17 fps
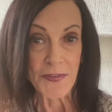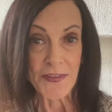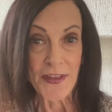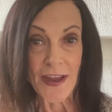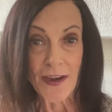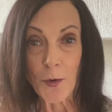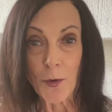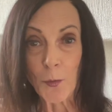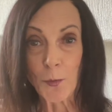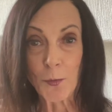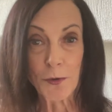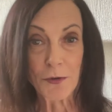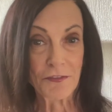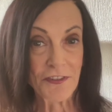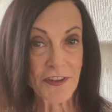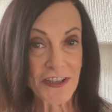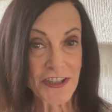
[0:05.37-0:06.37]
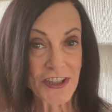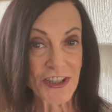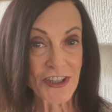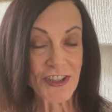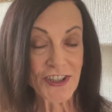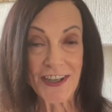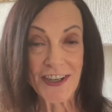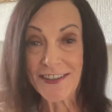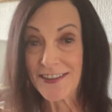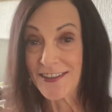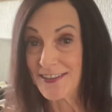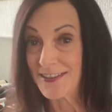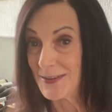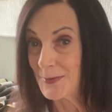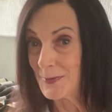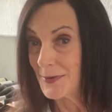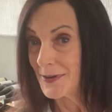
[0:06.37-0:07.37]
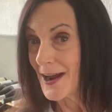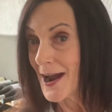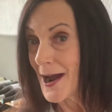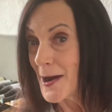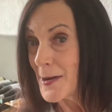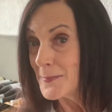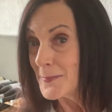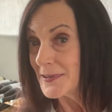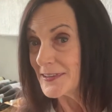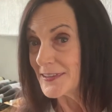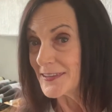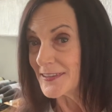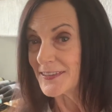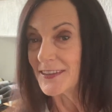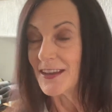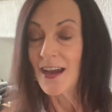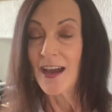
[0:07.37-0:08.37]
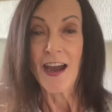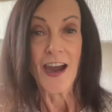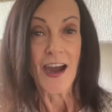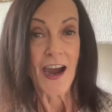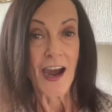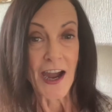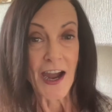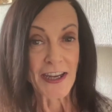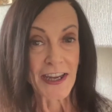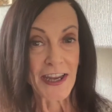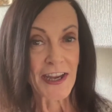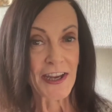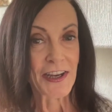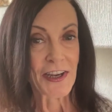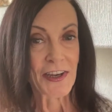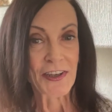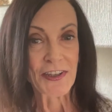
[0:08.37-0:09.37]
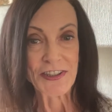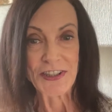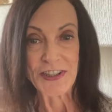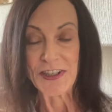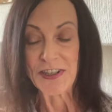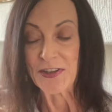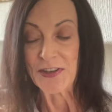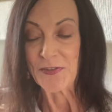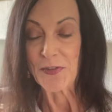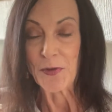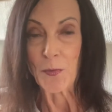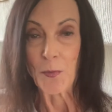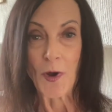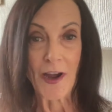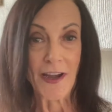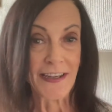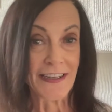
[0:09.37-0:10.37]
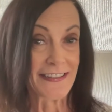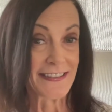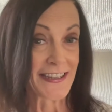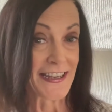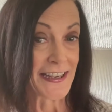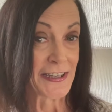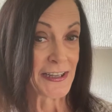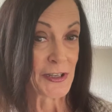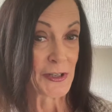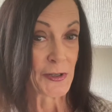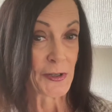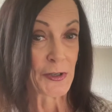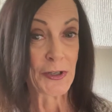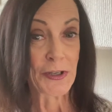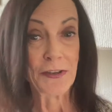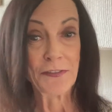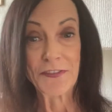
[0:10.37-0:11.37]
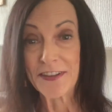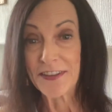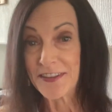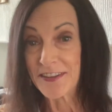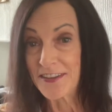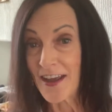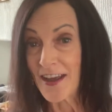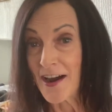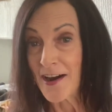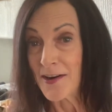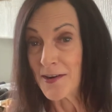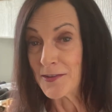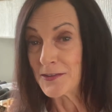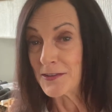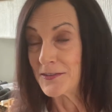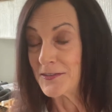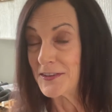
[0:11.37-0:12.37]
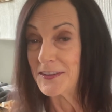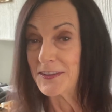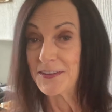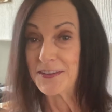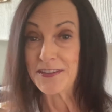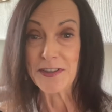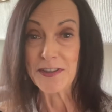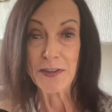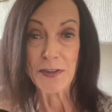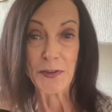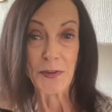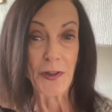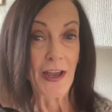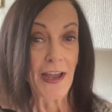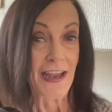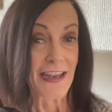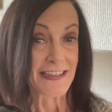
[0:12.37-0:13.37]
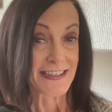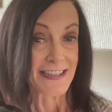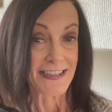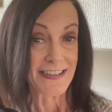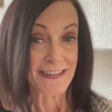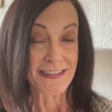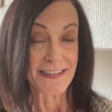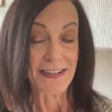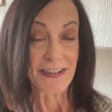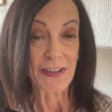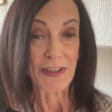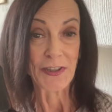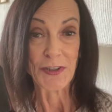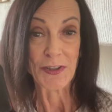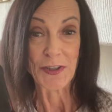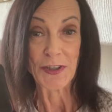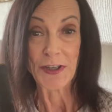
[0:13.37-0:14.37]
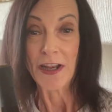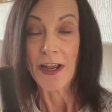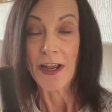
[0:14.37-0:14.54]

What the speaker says: that older vintage and see what happens. I can't guarantee if the wine is any good, if it's sound, if it's still tasting good,